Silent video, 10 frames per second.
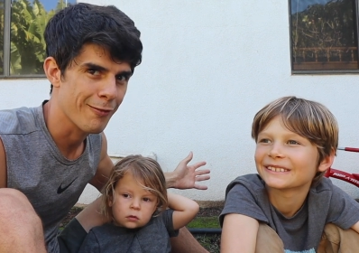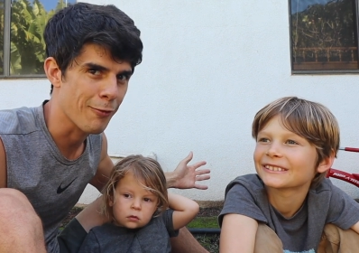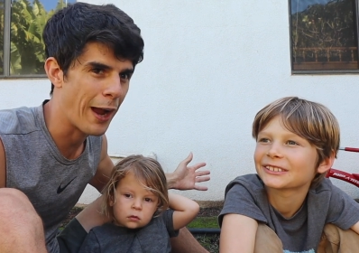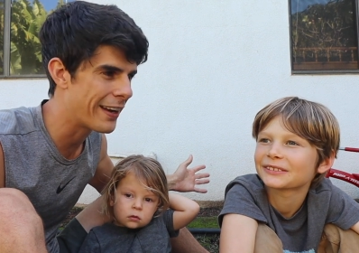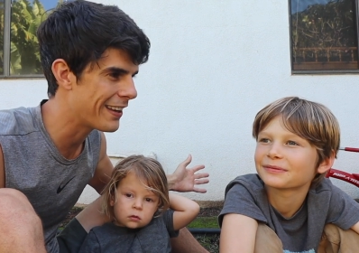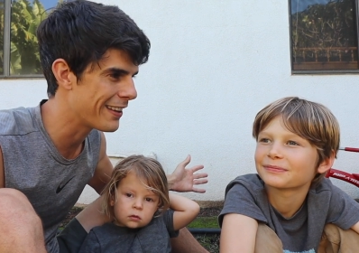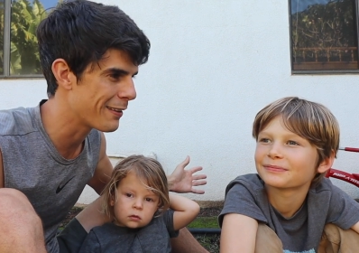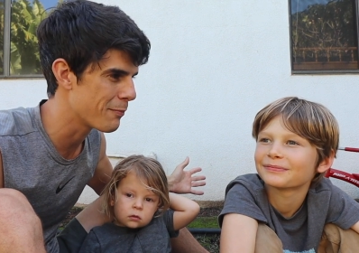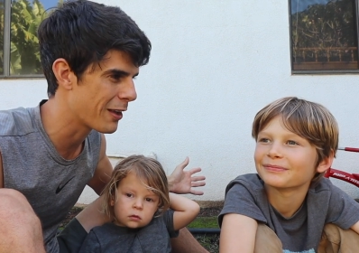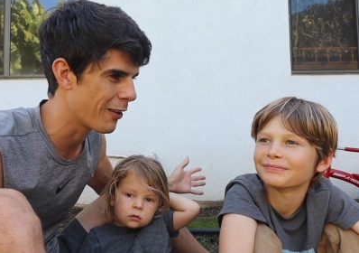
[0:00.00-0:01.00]
Speaker 1: Right
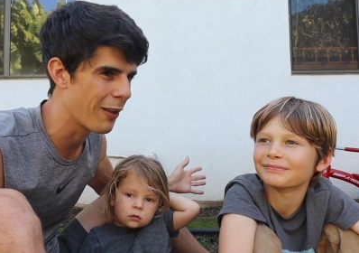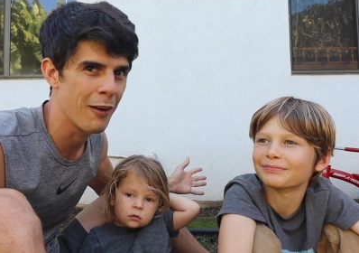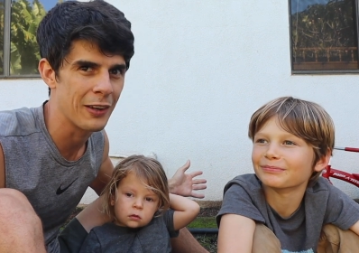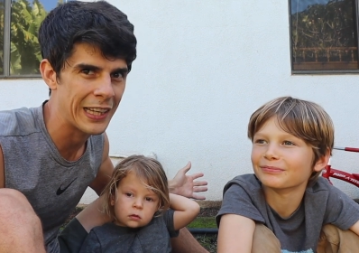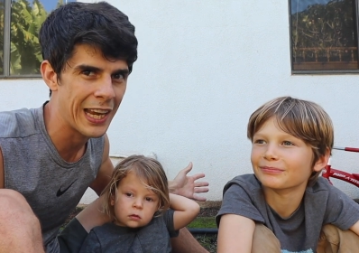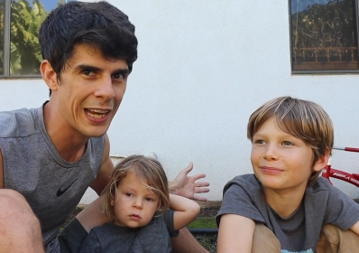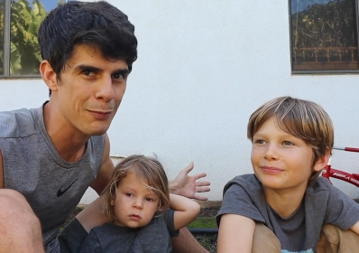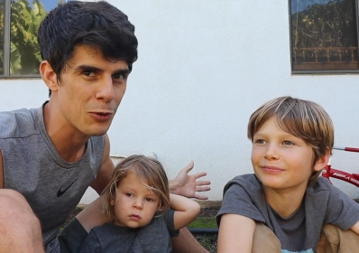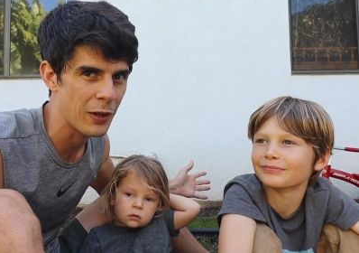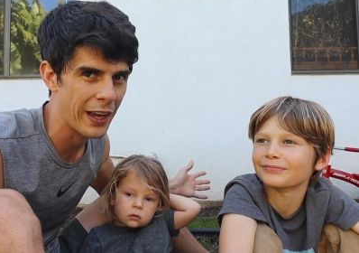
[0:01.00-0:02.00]
in the middle of a
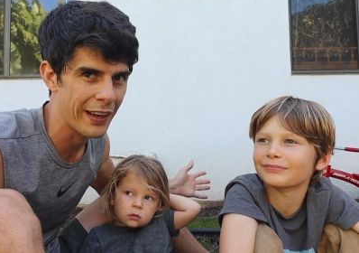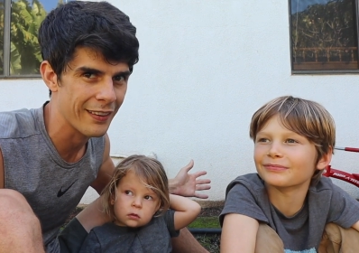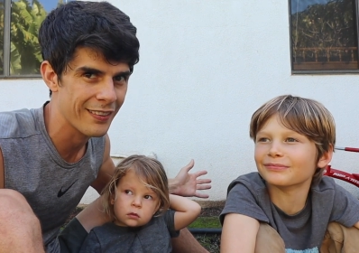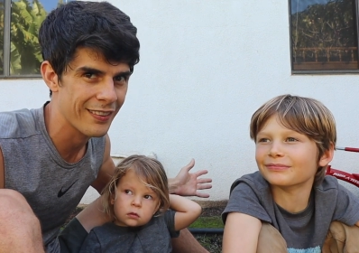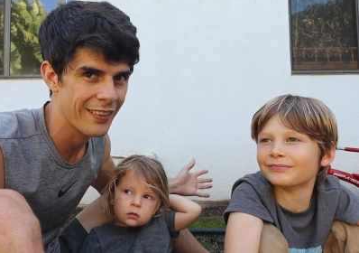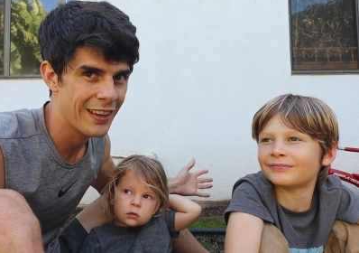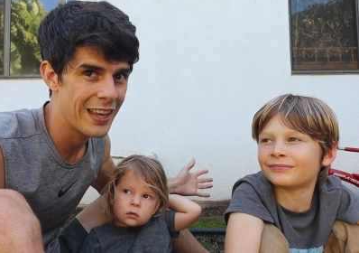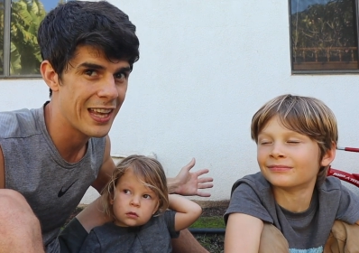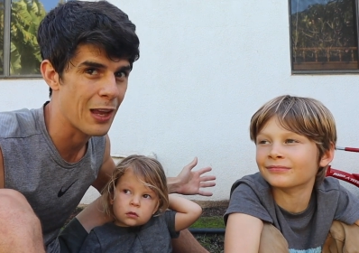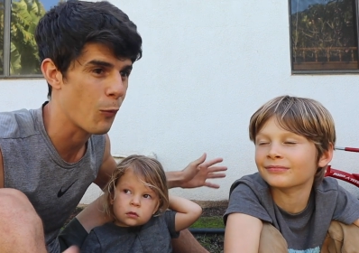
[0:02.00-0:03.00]
game, you guys.
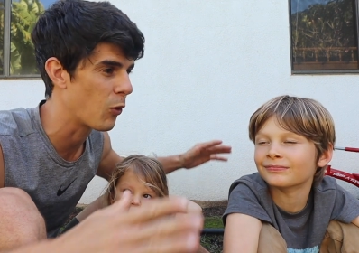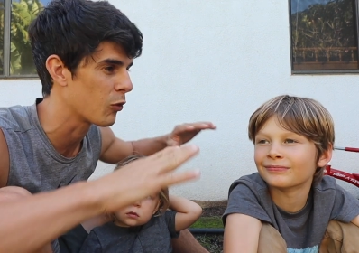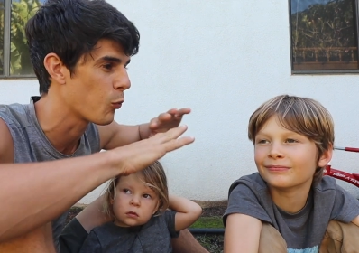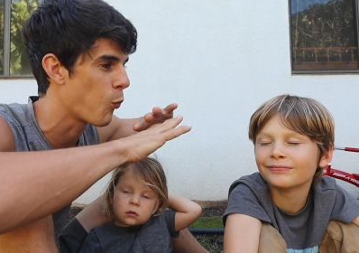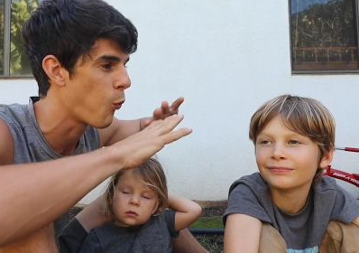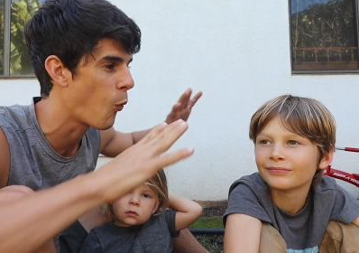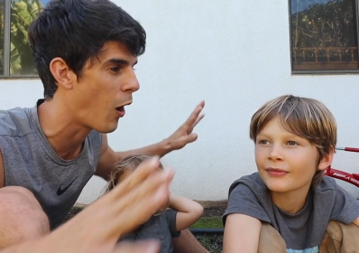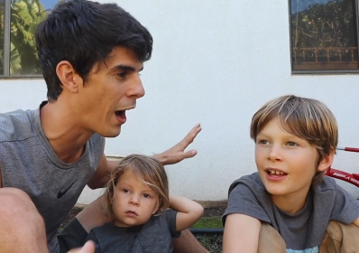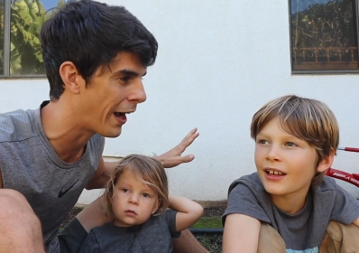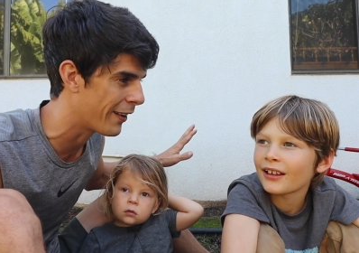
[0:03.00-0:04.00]
It was
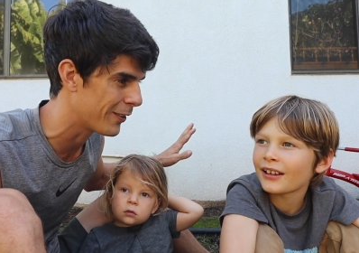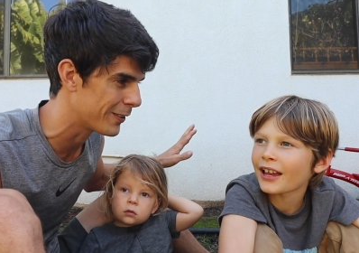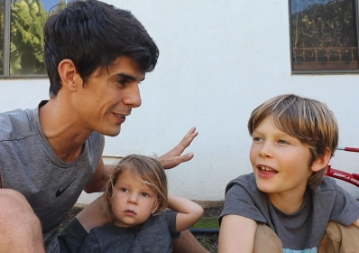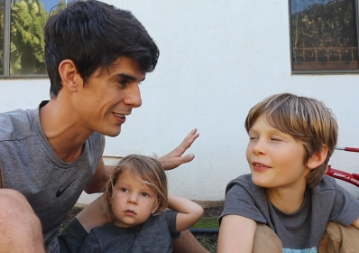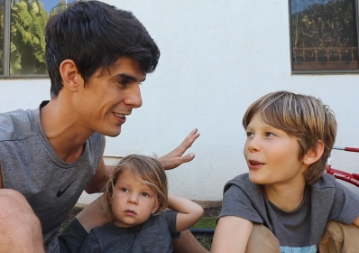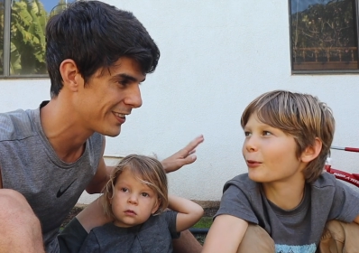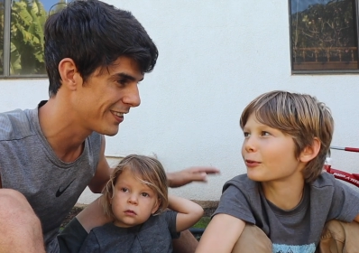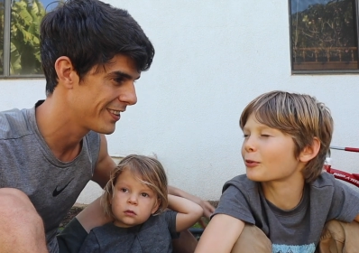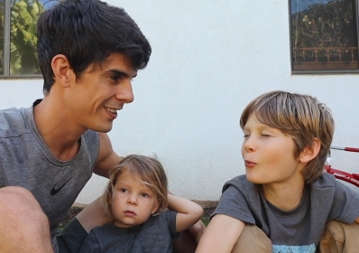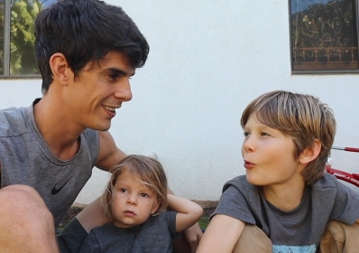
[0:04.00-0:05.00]
wild.
Speaker 2: And
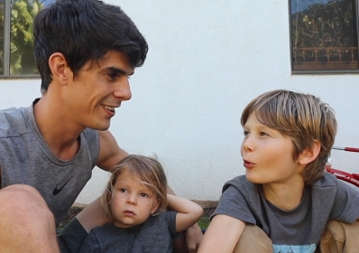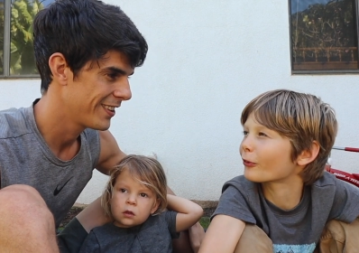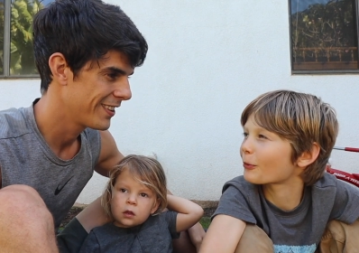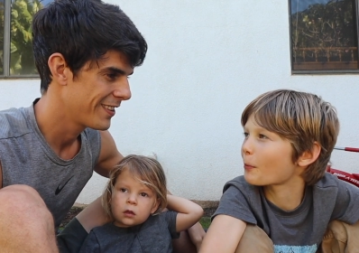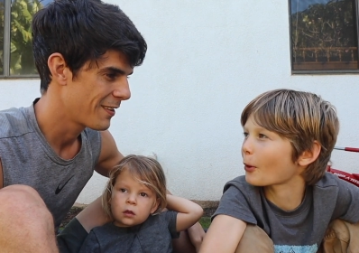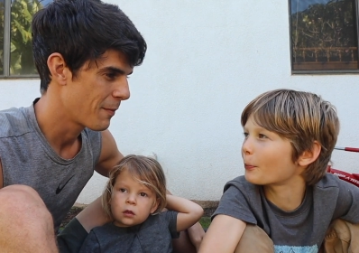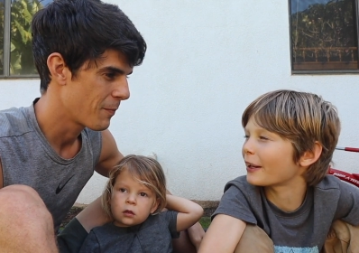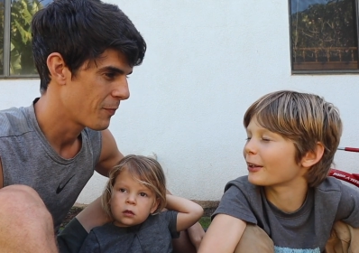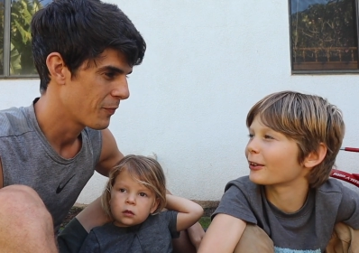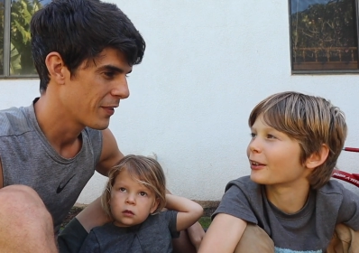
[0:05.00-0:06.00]
there was a war. The
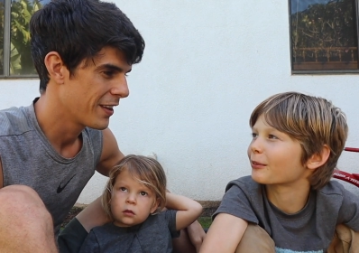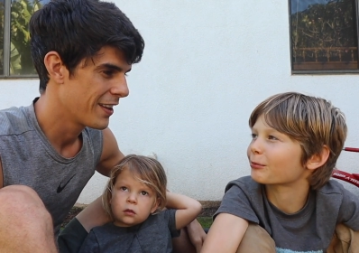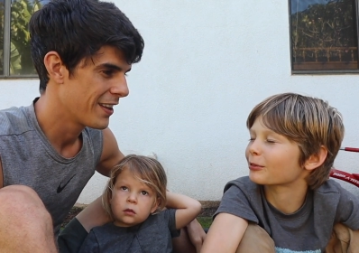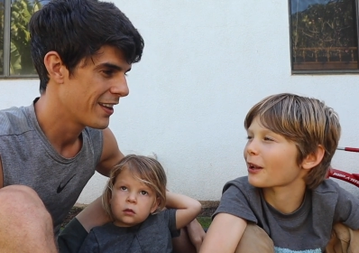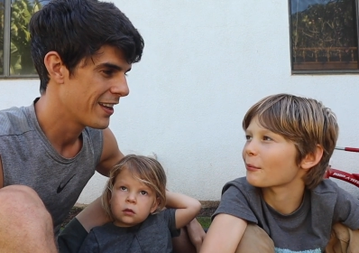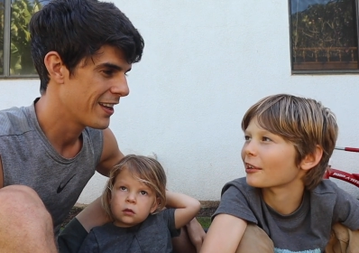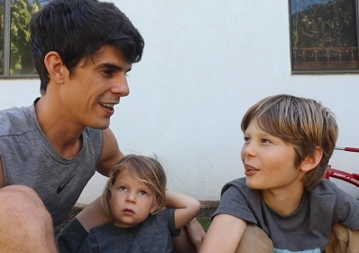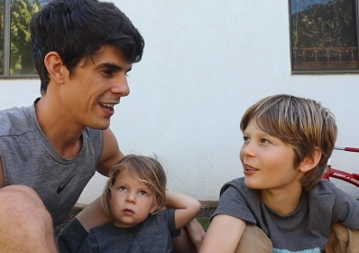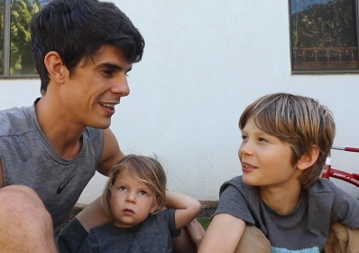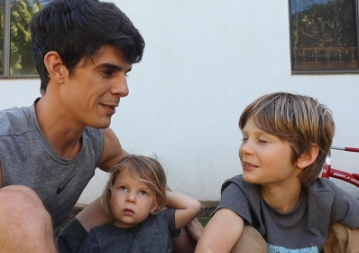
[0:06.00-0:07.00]
barbarians were coming.
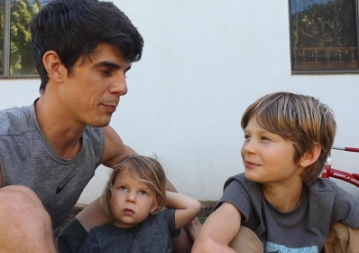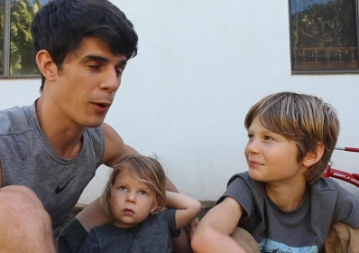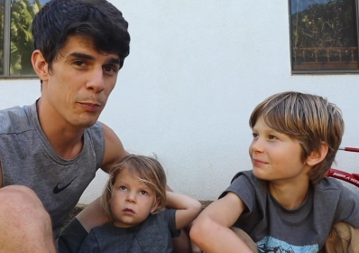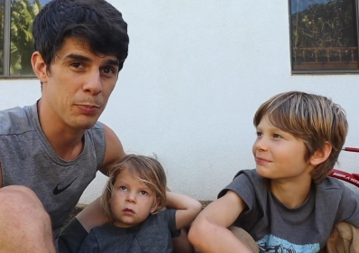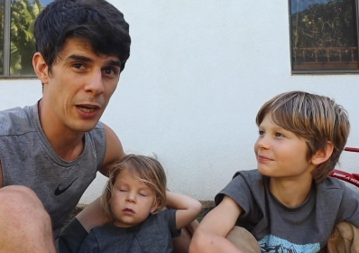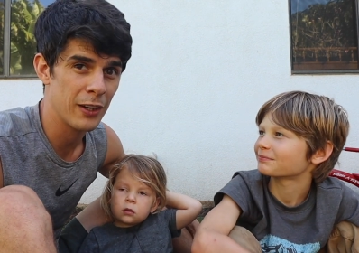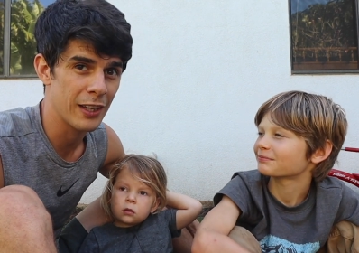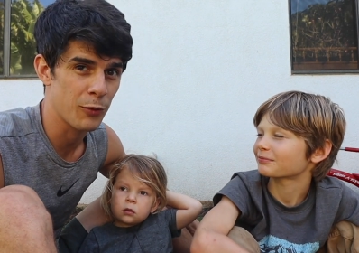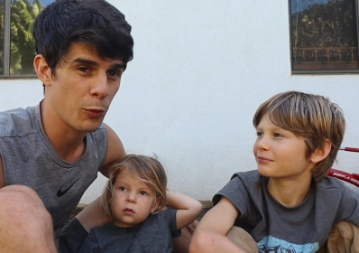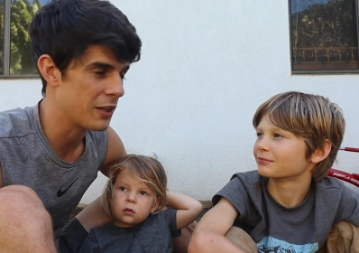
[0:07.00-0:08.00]
Speaker 1: And the
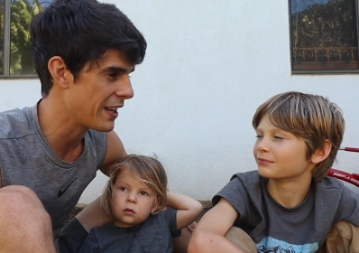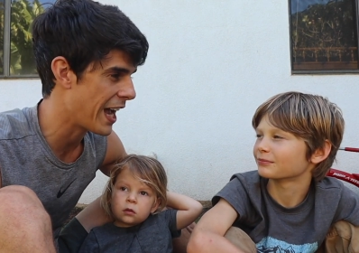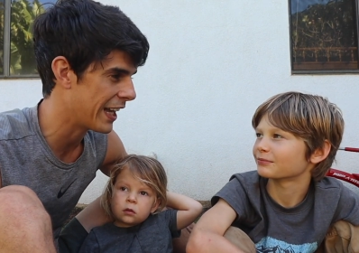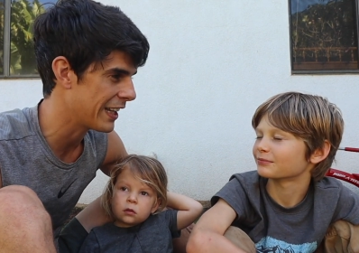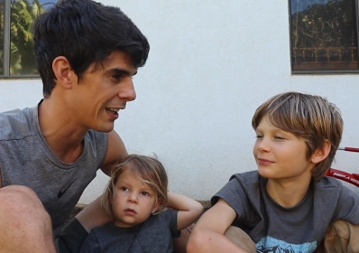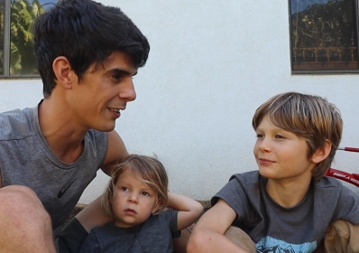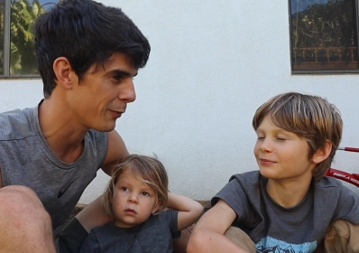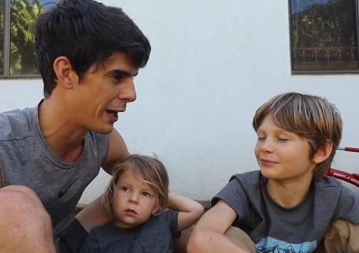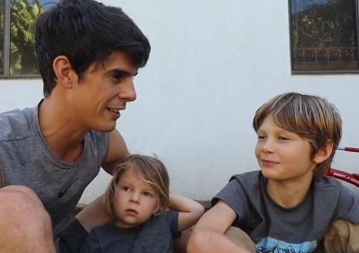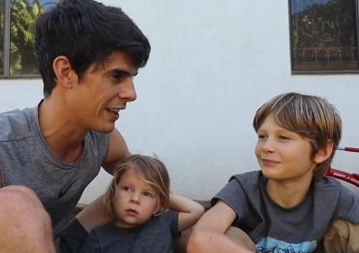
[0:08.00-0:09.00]
barbarians were attacking
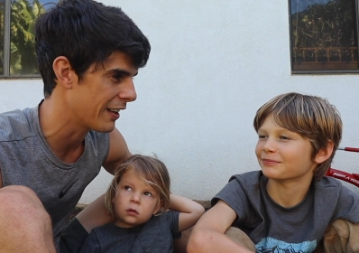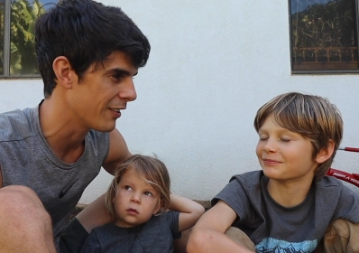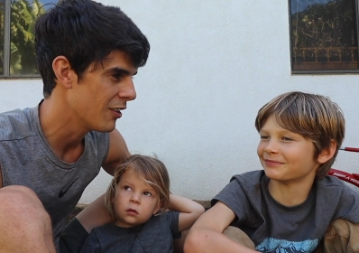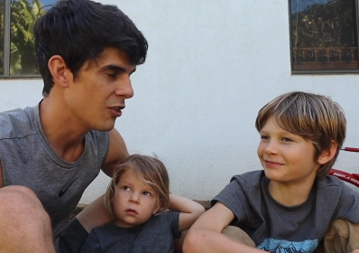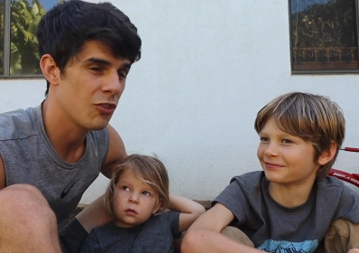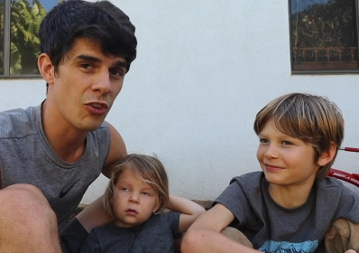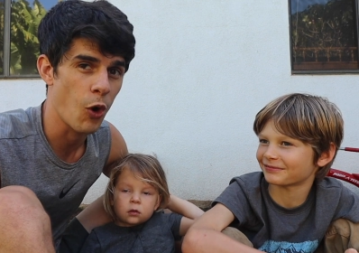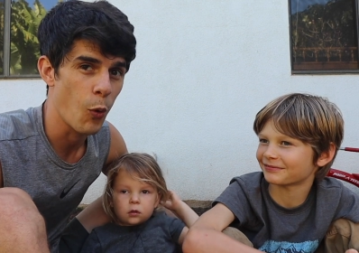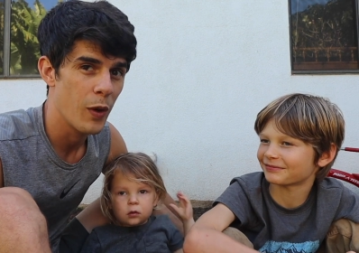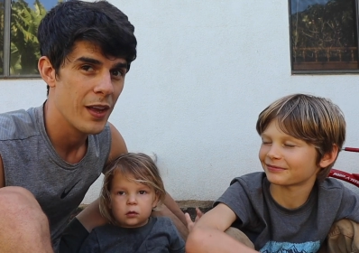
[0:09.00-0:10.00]
right then.
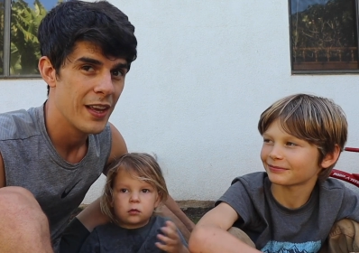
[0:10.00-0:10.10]
So,